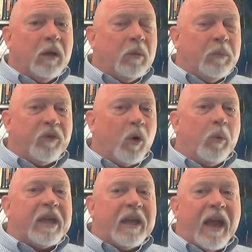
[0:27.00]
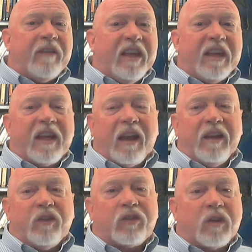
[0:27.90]
Before we can have any kind of
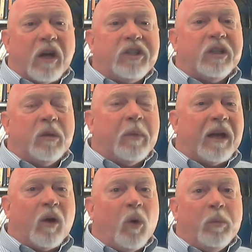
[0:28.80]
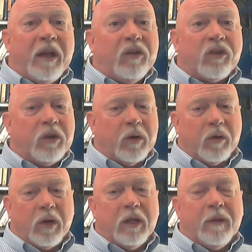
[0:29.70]
discussion about homeland
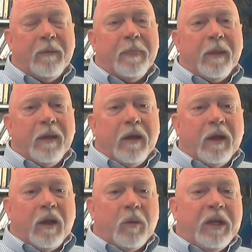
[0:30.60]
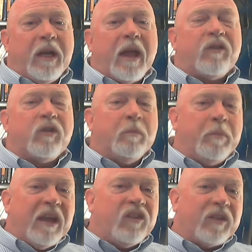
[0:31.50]
security, we need to have some
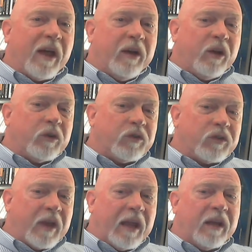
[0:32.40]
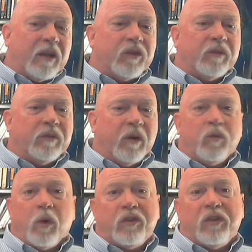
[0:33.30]
baseline understandings of
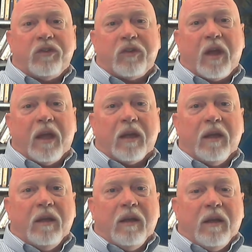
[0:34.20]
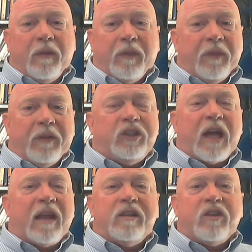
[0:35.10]
what's at stake. The
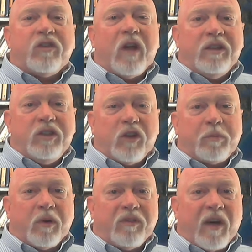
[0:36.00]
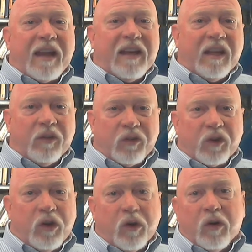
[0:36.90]
challenge is not just providing
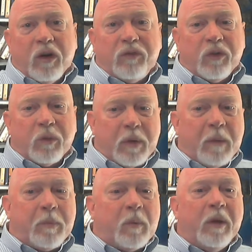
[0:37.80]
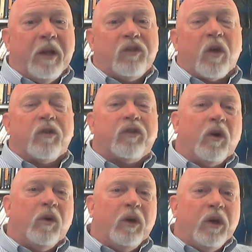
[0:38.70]
security for the people, but it's
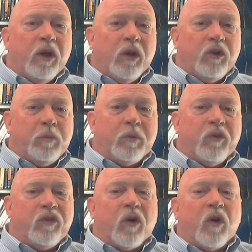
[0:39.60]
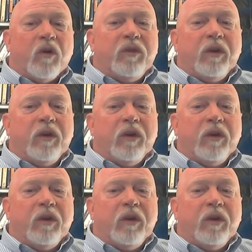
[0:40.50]
also to preserve